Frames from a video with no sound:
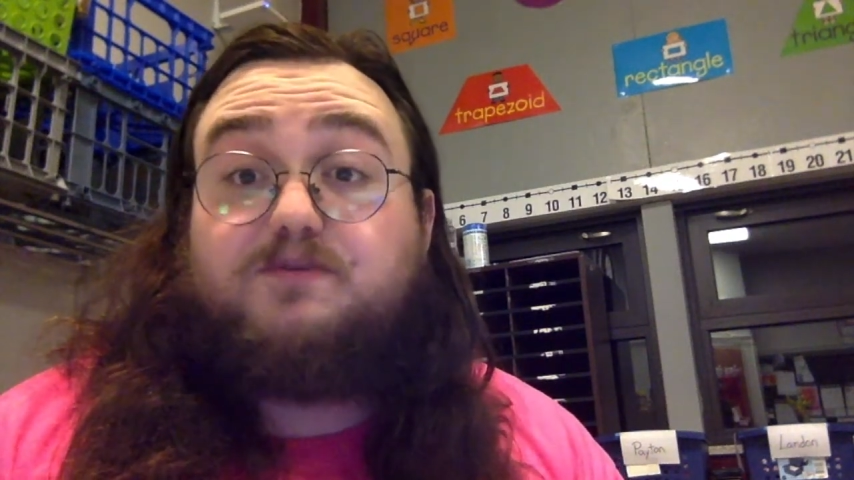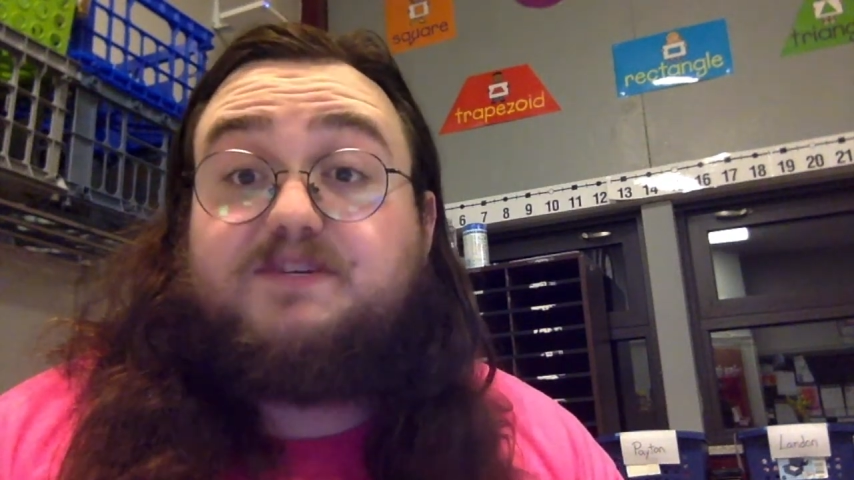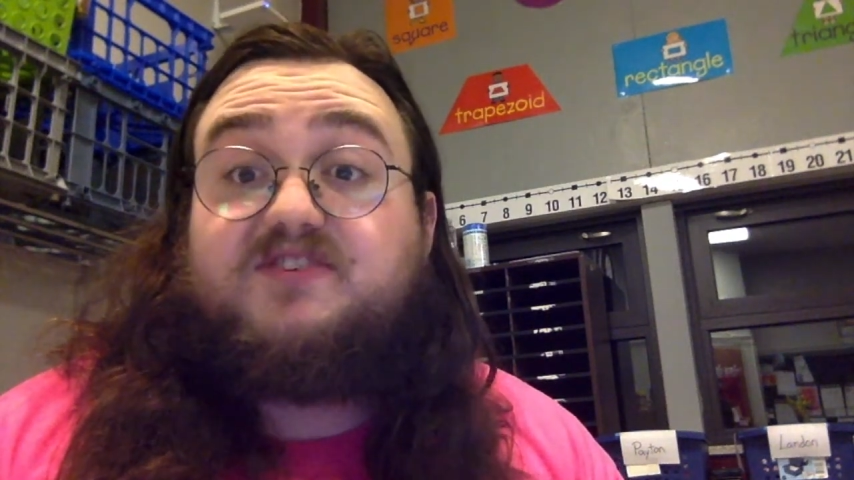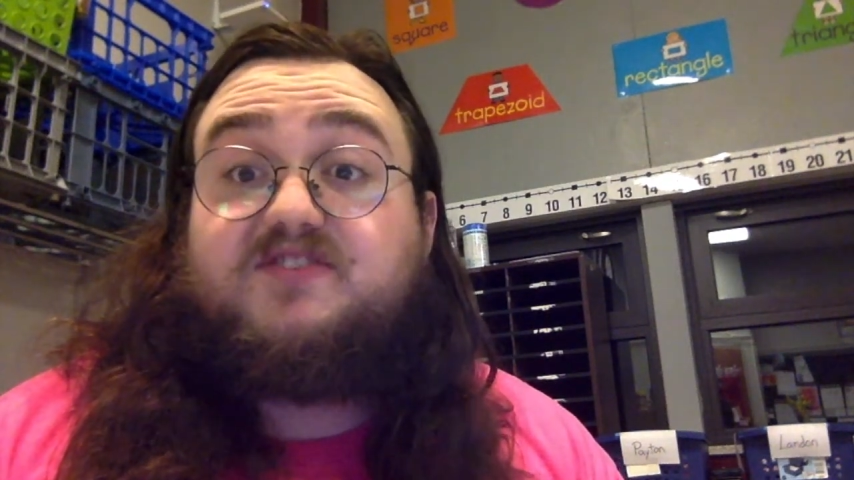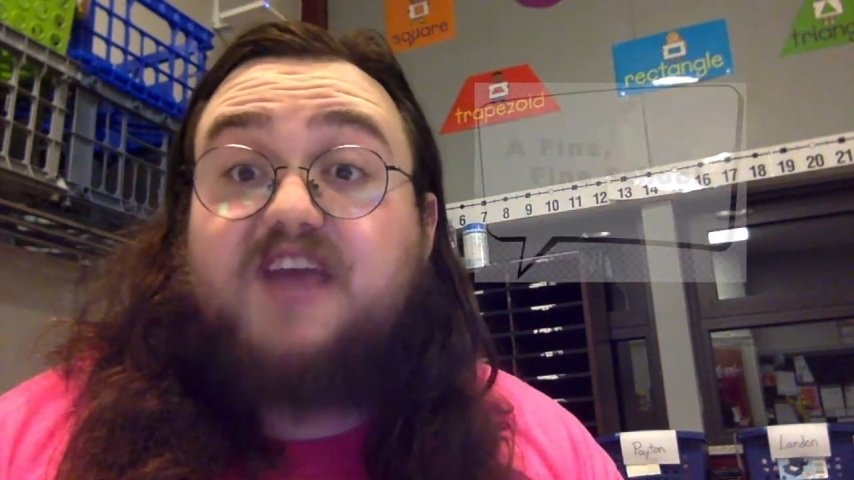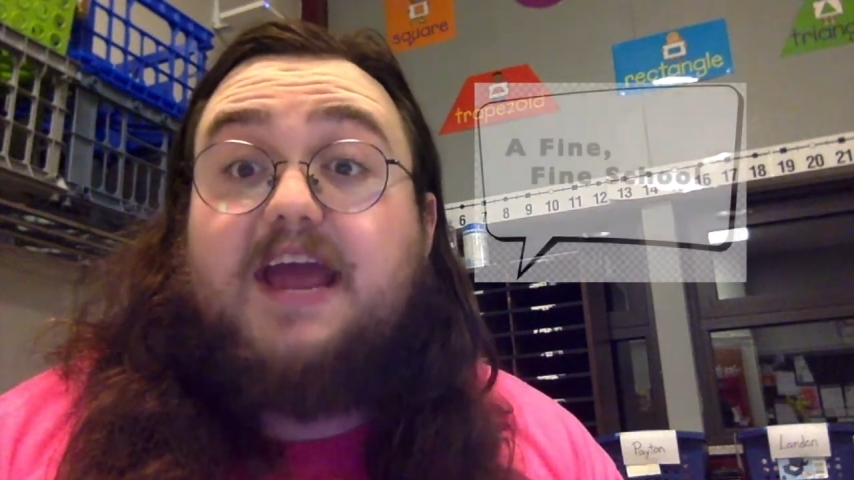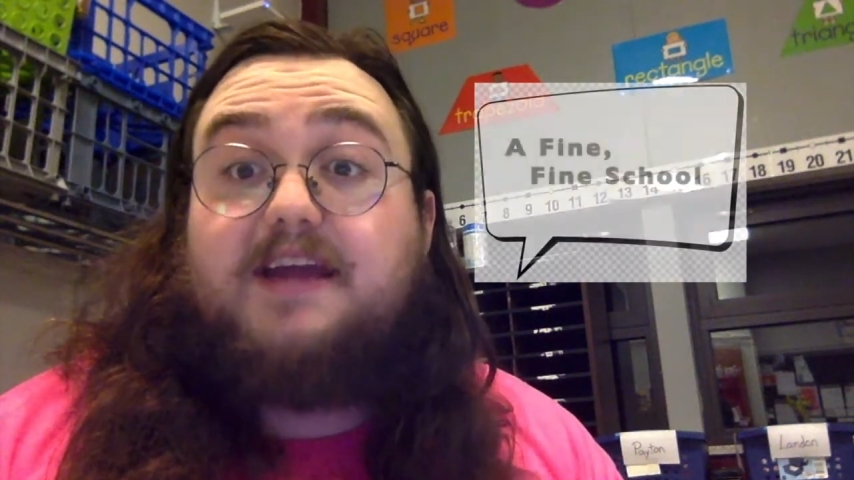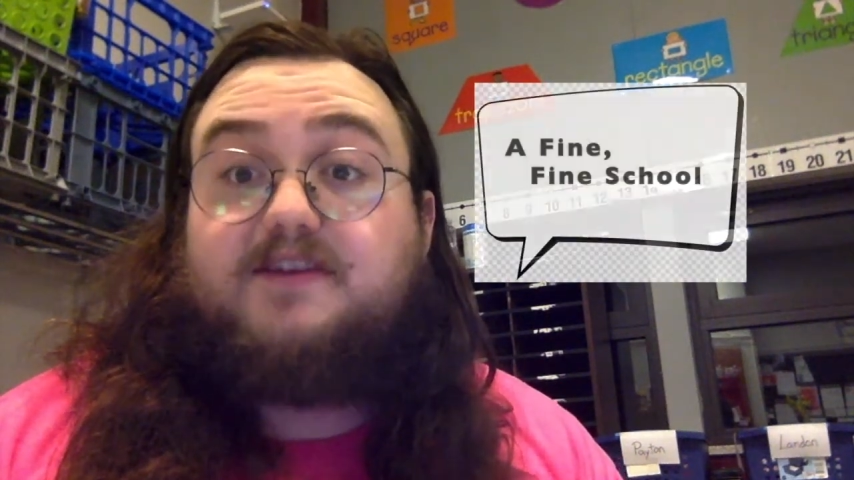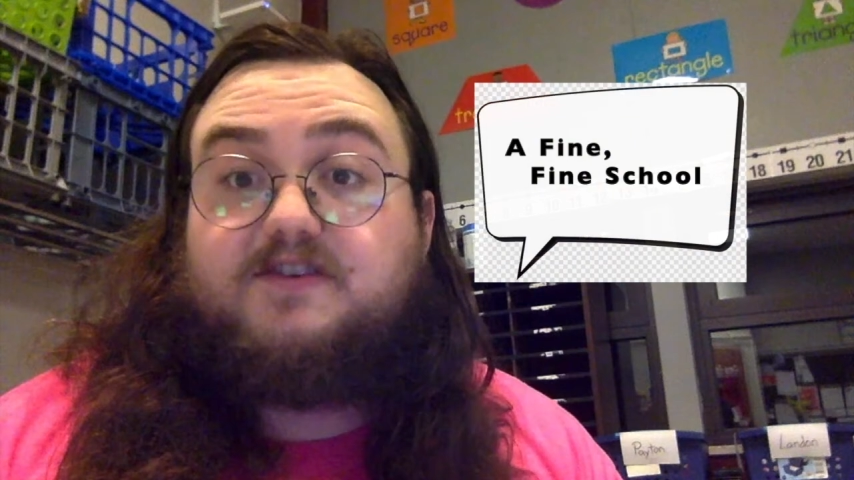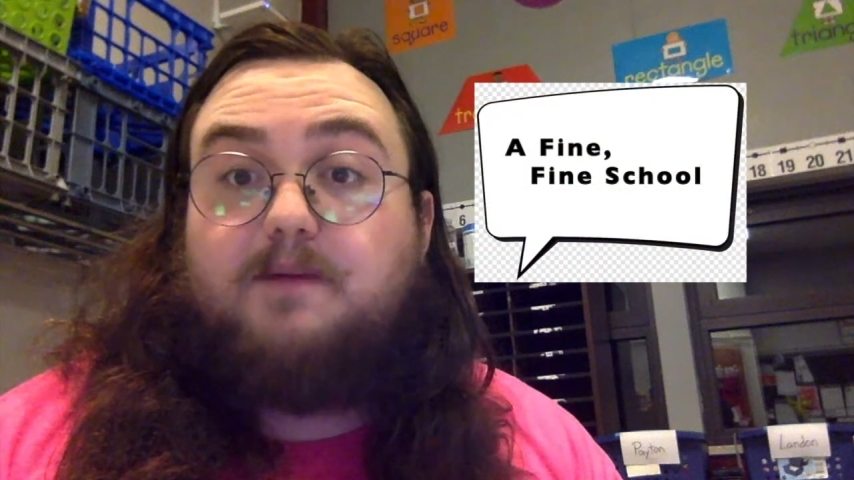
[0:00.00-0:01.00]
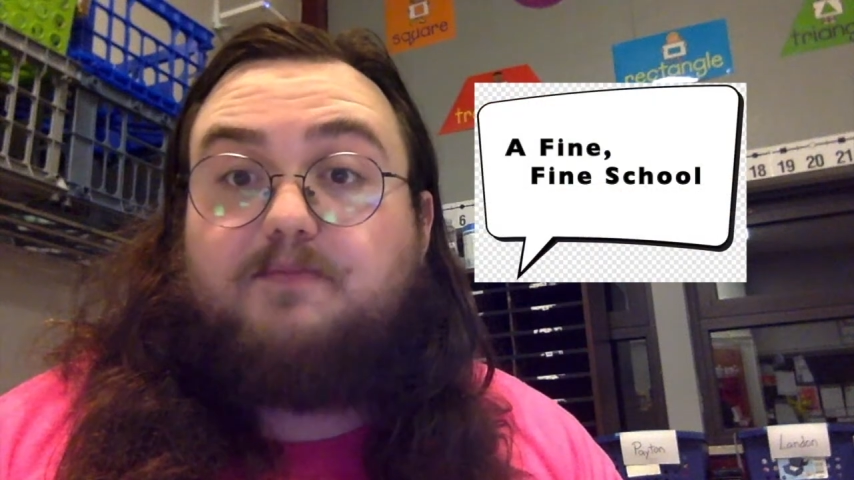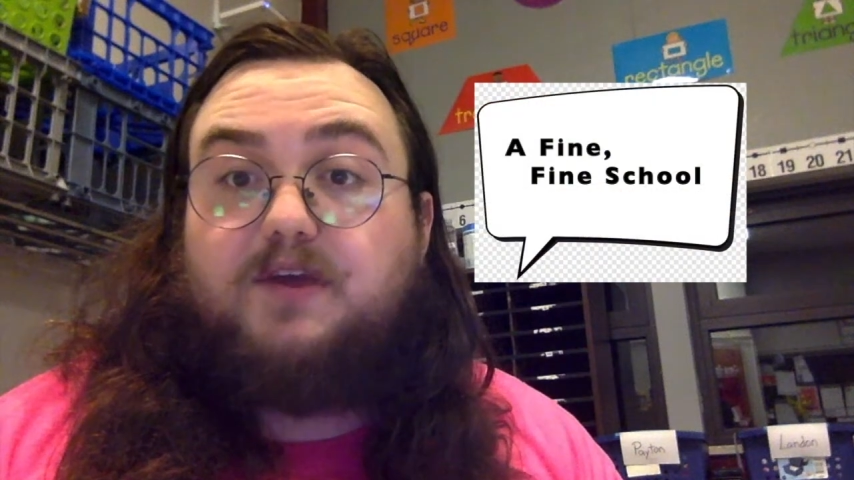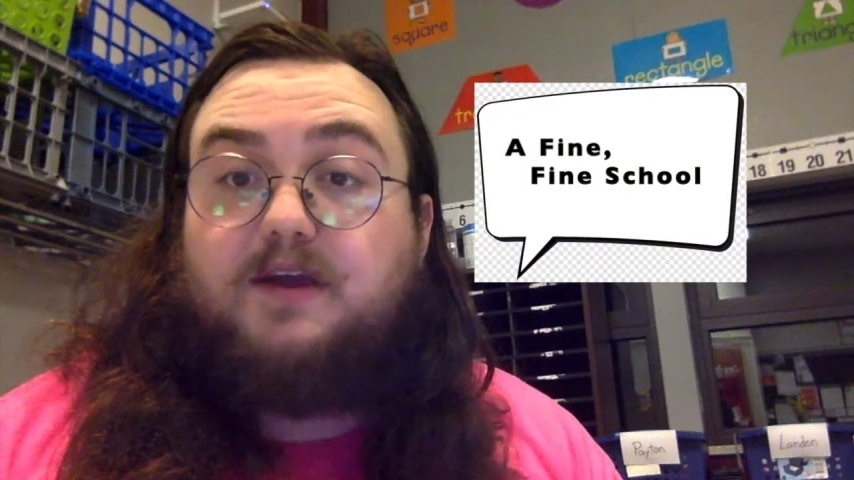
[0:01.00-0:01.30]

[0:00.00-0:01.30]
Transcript: to be saying something.